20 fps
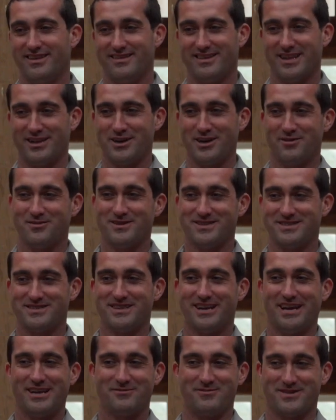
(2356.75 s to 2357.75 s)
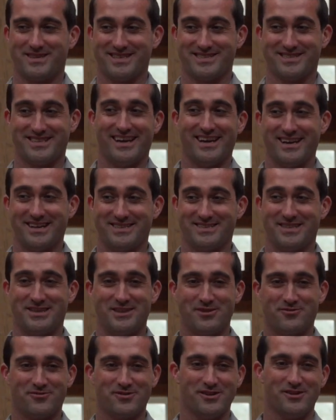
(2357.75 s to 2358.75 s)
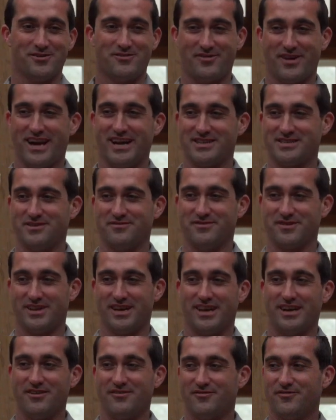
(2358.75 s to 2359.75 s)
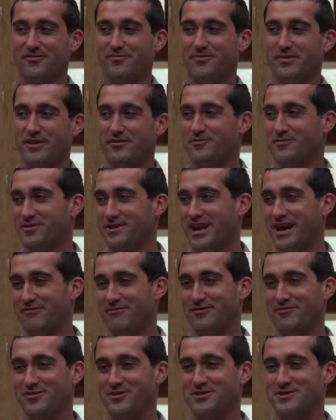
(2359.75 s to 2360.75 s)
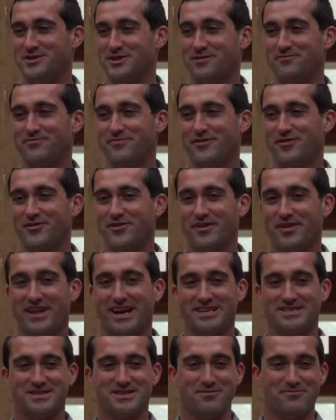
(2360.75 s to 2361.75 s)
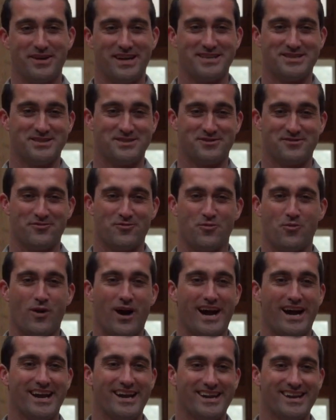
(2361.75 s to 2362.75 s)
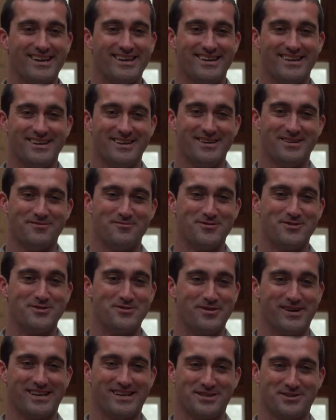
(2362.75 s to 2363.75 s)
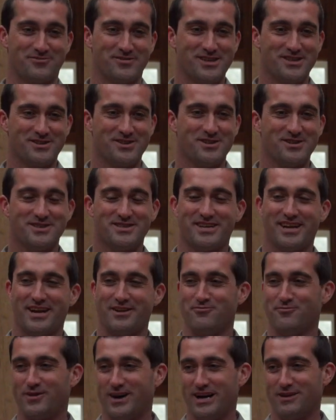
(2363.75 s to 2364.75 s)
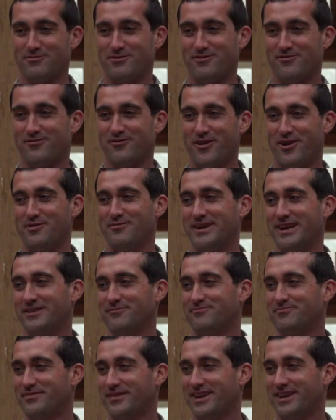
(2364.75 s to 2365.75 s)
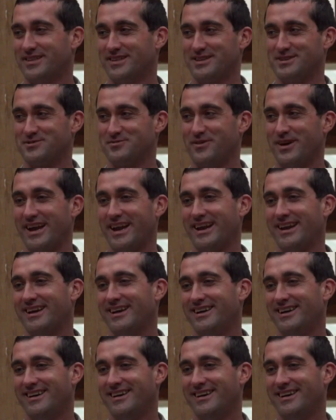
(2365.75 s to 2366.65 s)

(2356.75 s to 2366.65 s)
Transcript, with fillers: that coincide with the science and the real facts of life if we're to have a future. So that's the basis of why we're doing this research and why we're farming in this way.